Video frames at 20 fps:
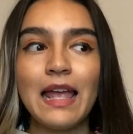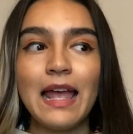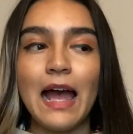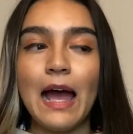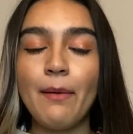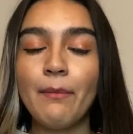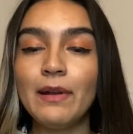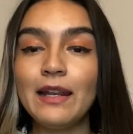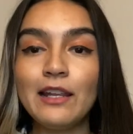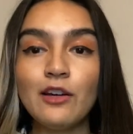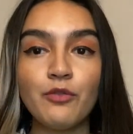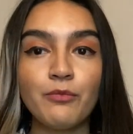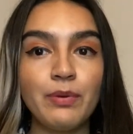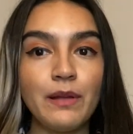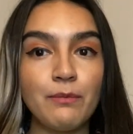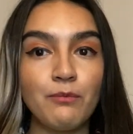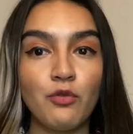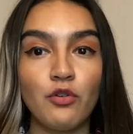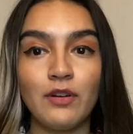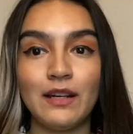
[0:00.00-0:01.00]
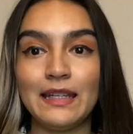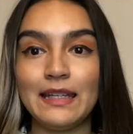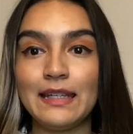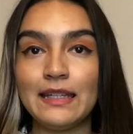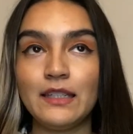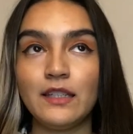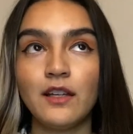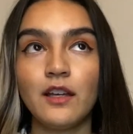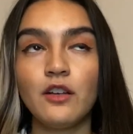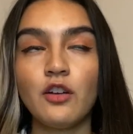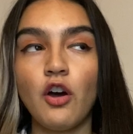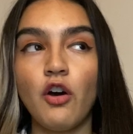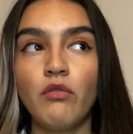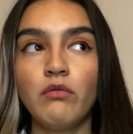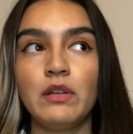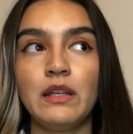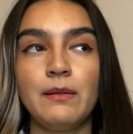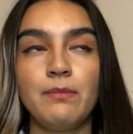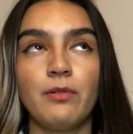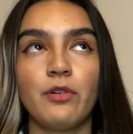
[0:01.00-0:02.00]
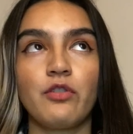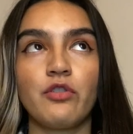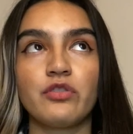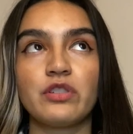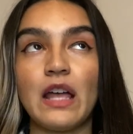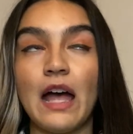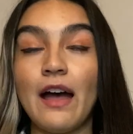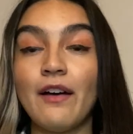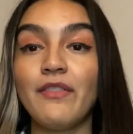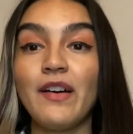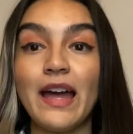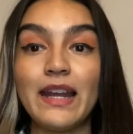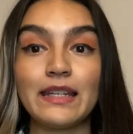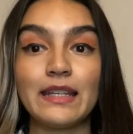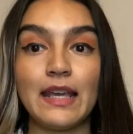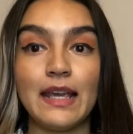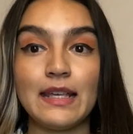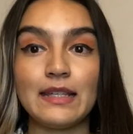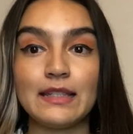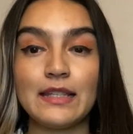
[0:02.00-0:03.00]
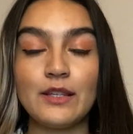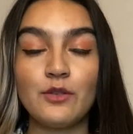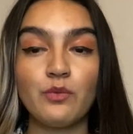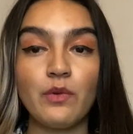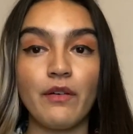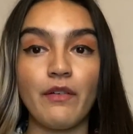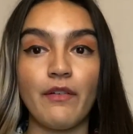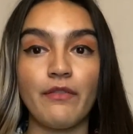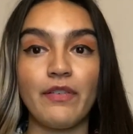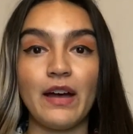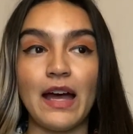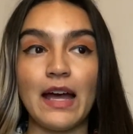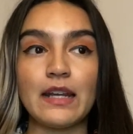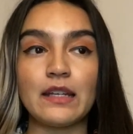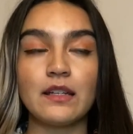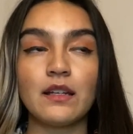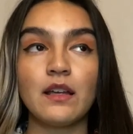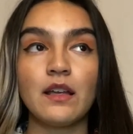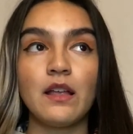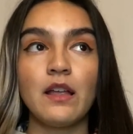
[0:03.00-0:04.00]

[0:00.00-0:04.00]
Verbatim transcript: I'm a little bit more lenient only because I've had cases where I've had